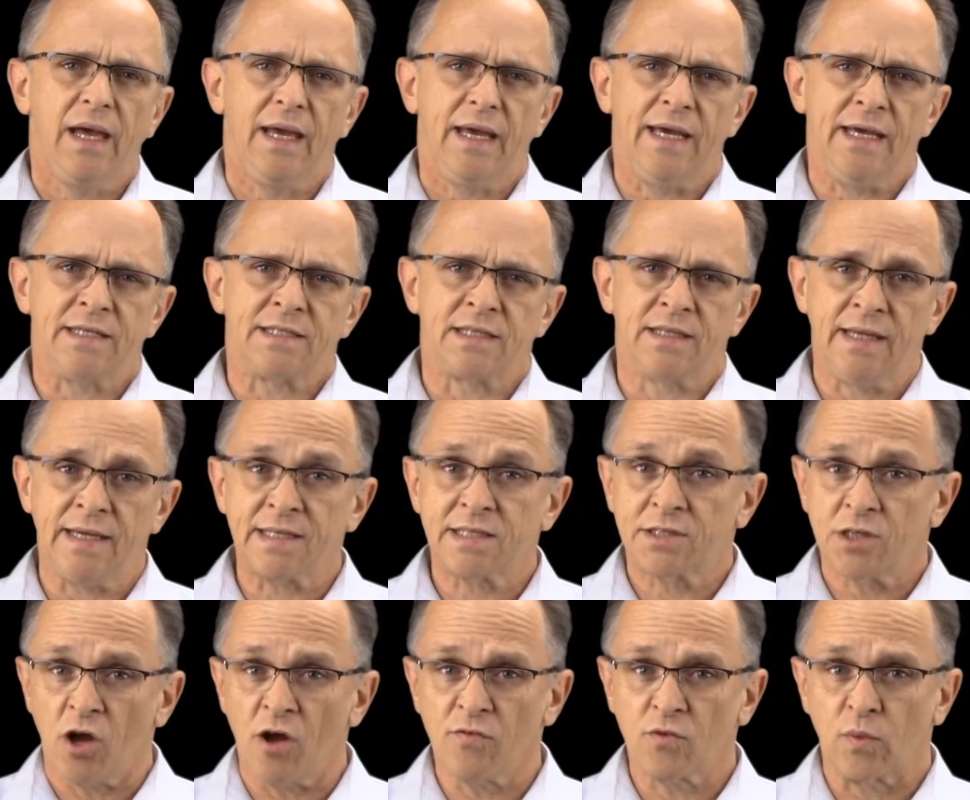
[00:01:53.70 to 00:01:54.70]
It's this
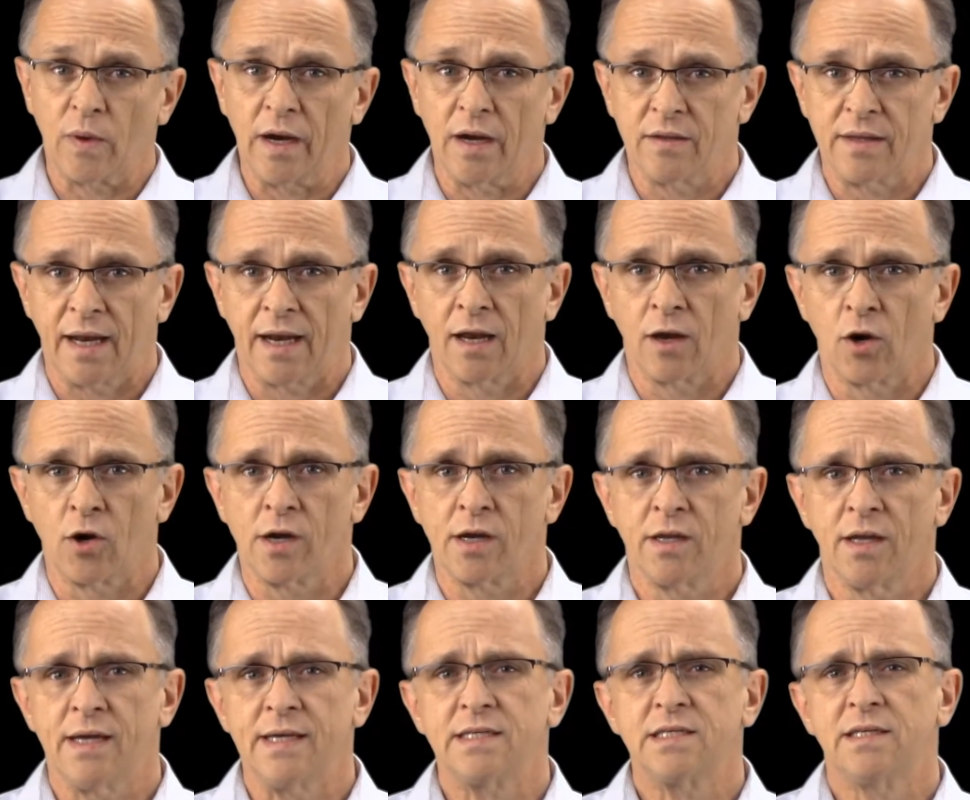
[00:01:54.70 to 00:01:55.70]
software that alerted
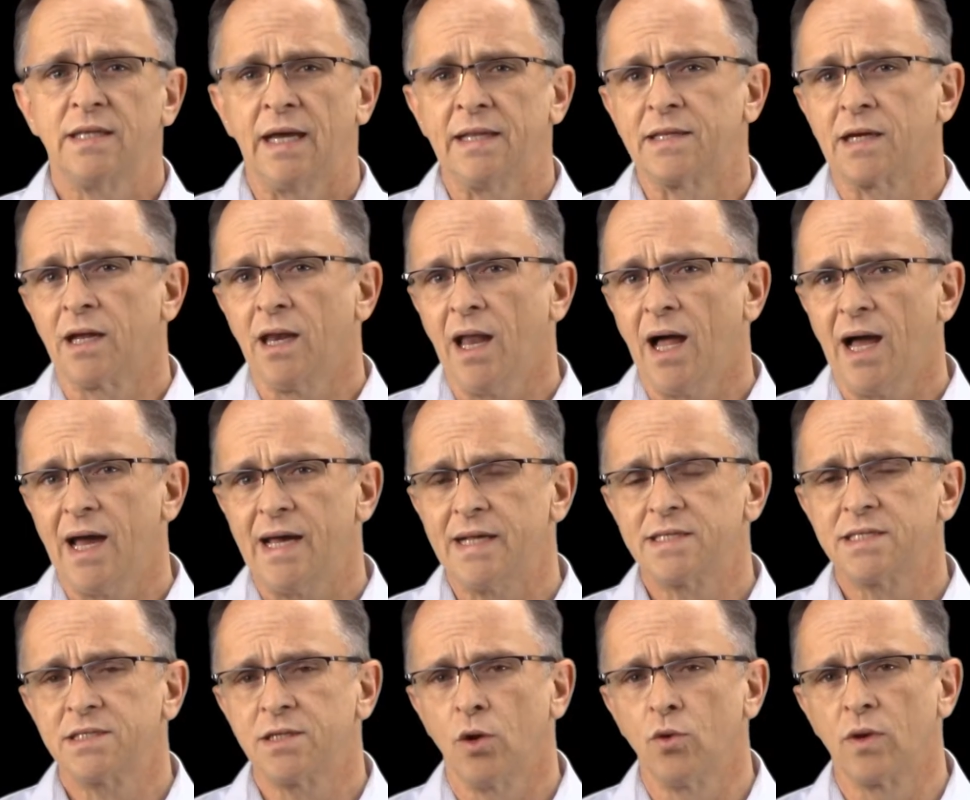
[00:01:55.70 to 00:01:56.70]
us that the client's
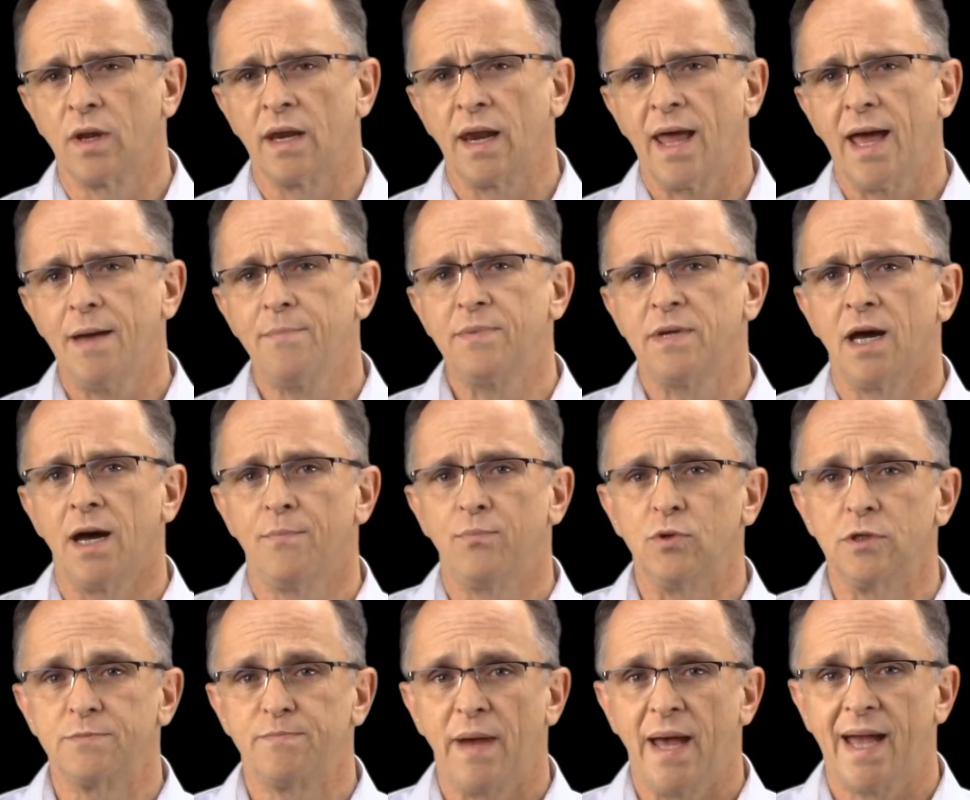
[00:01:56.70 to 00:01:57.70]
stolen laptop
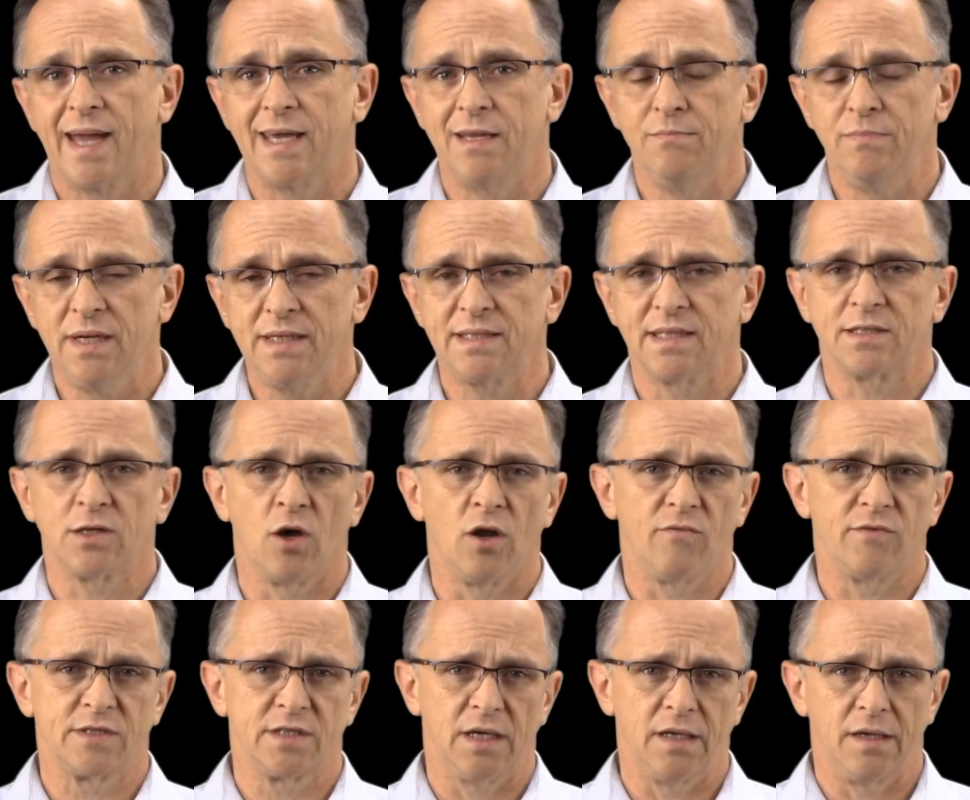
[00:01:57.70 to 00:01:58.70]
was back in business all
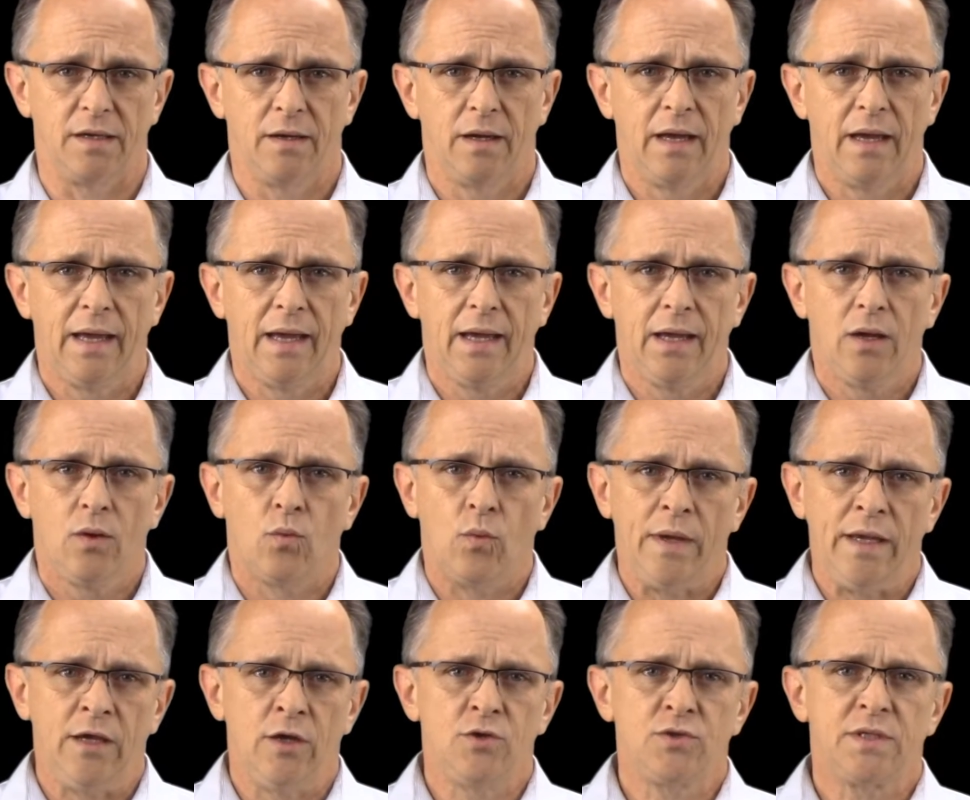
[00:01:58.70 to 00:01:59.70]
of a sudden. We
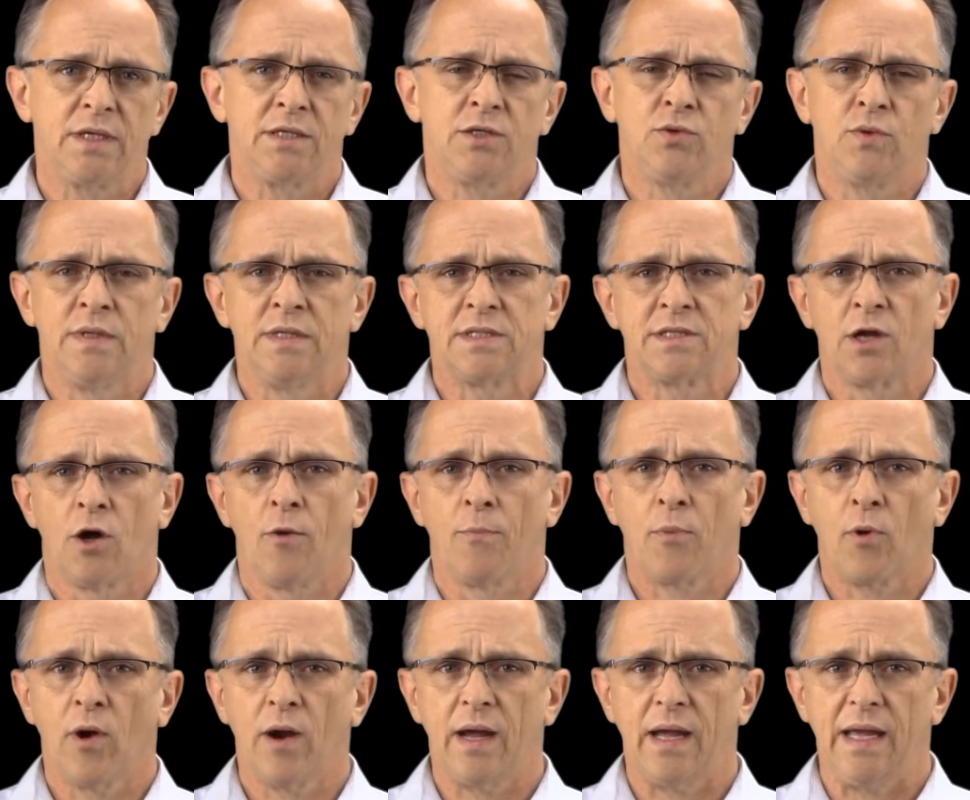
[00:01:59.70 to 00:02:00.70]
used it to install
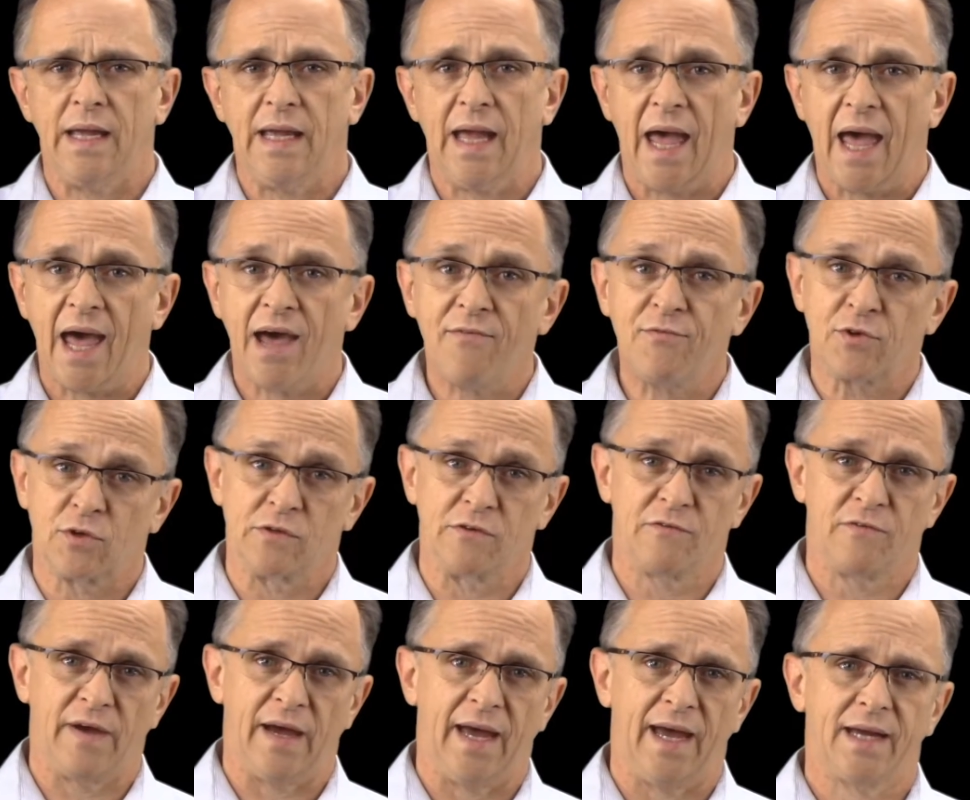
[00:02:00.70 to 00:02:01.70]
Prey after the
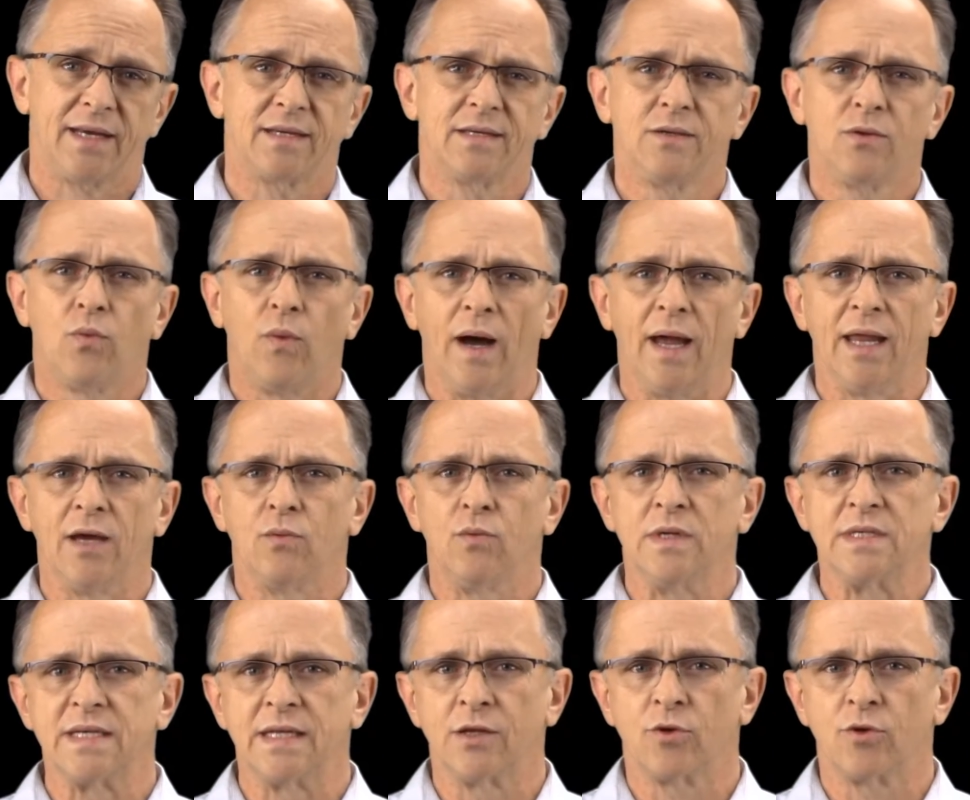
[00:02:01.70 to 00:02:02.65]
fact while it was in